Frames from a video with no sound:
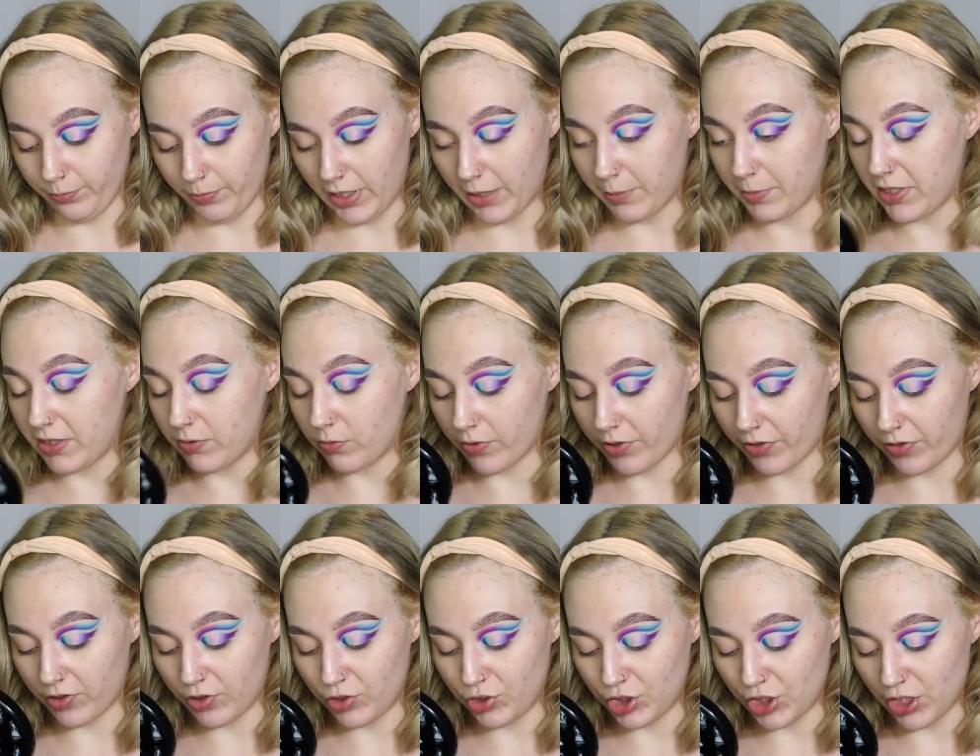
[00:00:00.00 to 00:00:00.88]
maybe with
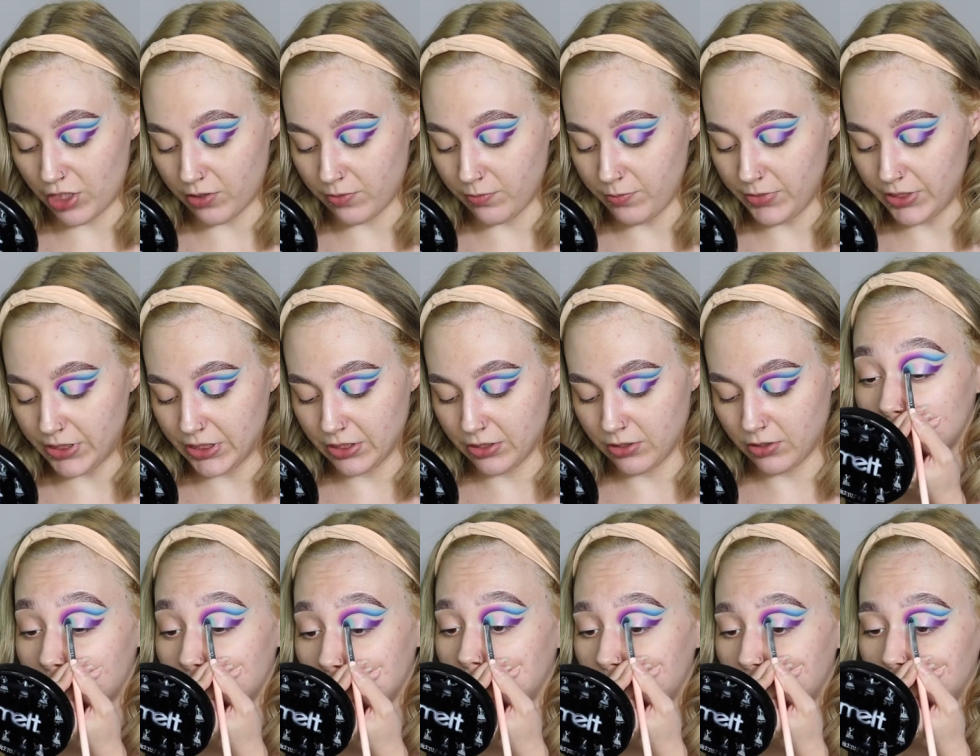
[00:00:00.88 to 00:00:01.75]
the gems.
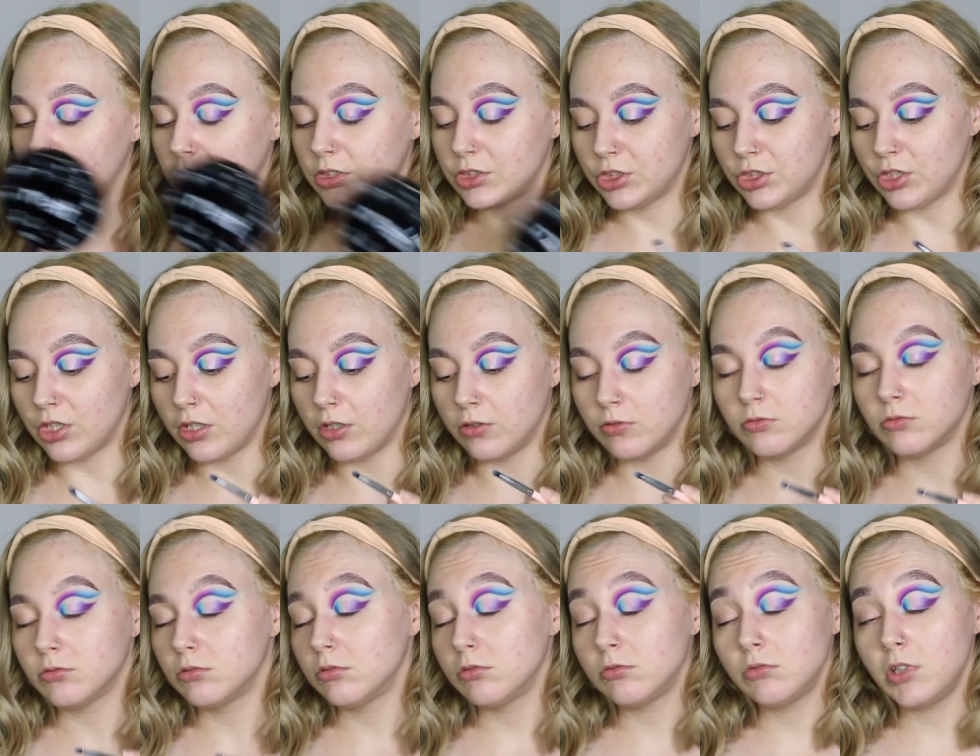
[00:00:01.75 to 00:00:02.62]
Because, you know,
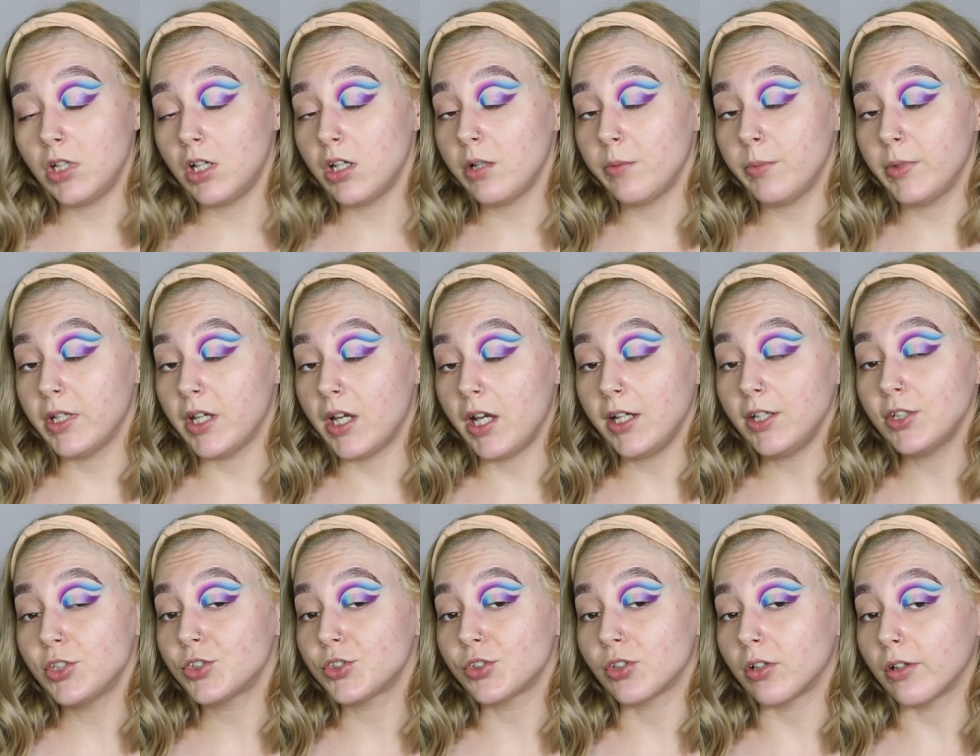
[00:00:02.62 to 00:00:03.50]
well, that'll be
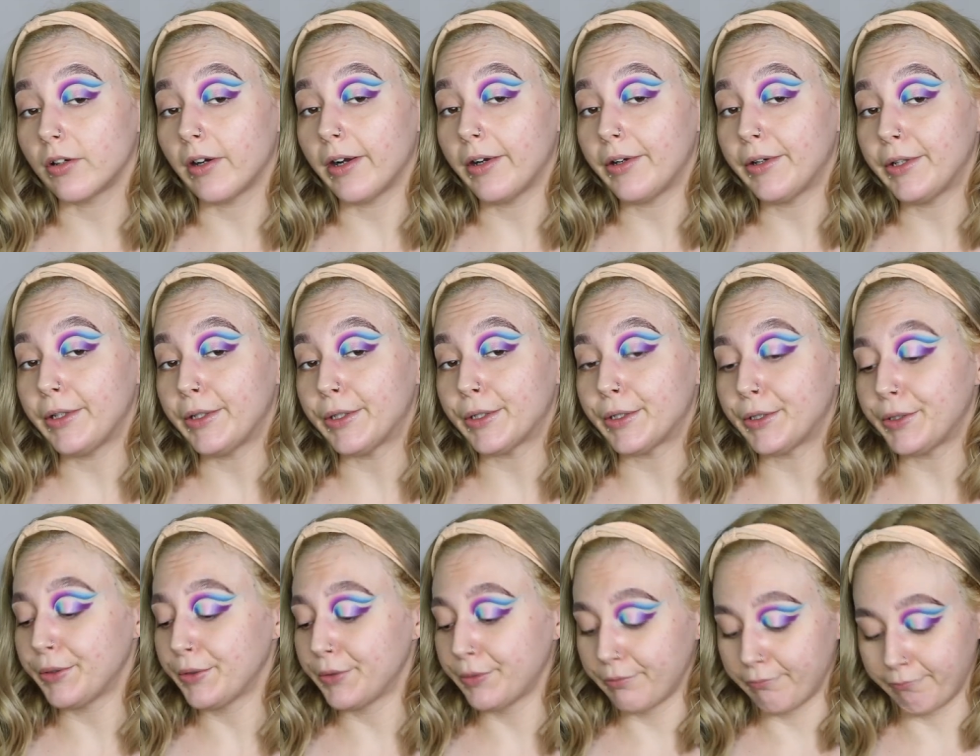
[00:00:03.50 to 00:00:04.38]
extra around
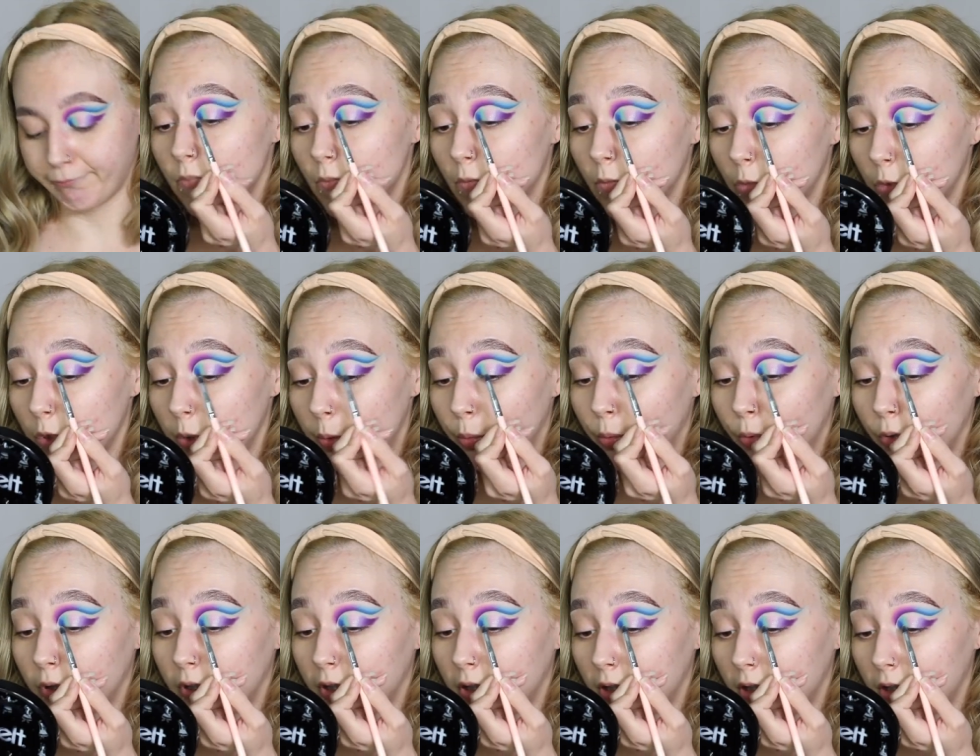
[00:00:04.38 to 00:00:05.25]
here. I'm going to
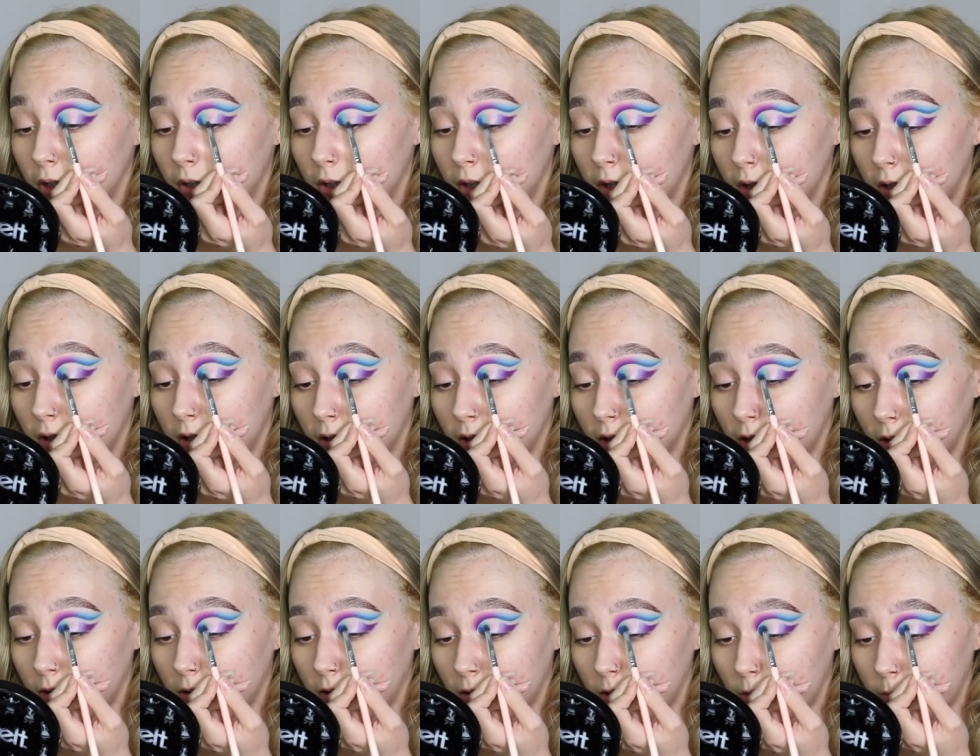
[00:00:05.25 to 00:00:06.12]
blend that a
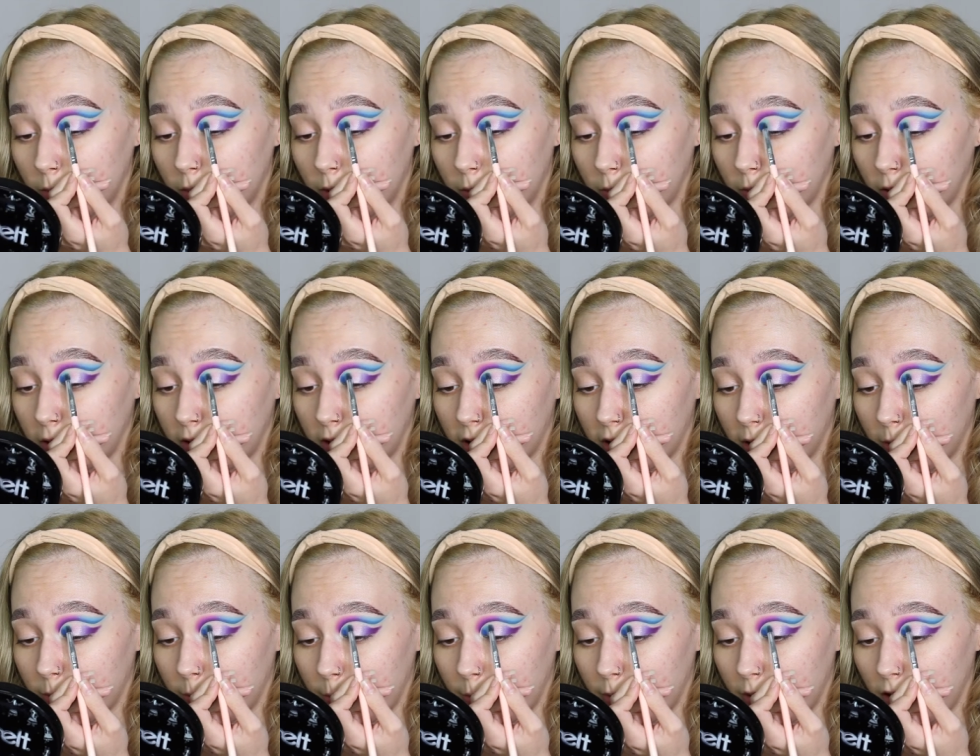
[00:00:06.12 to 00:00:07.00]
little bit with
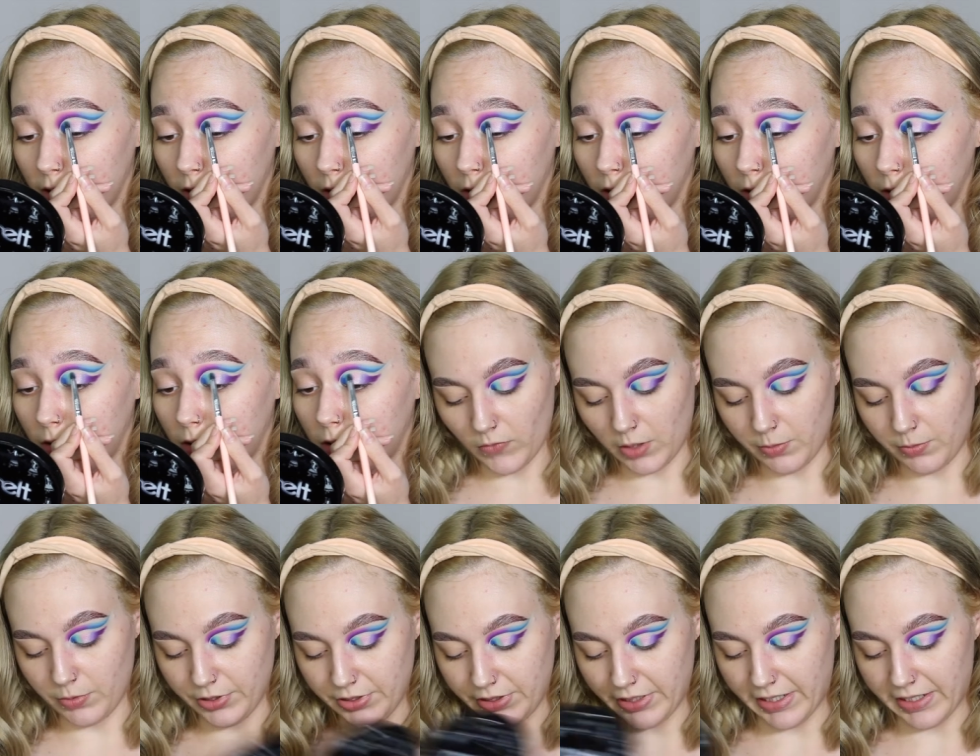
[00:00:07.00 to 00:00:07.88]
Simpin'. I'm
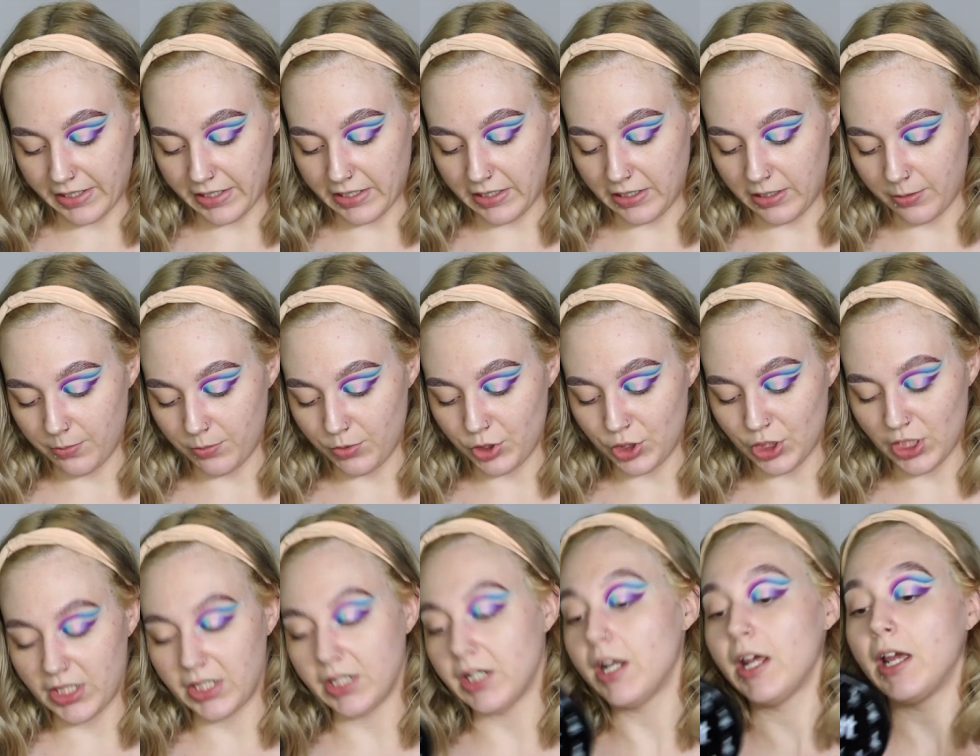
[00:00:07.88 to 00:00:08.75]
going to take M
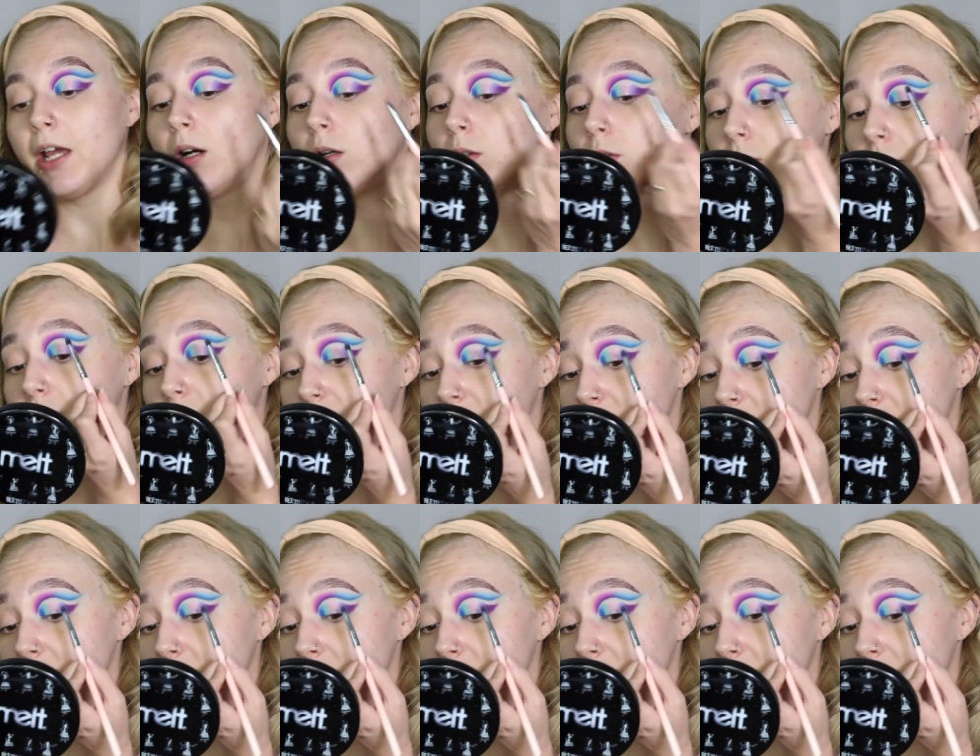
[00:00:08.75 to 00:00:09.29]
J now and do the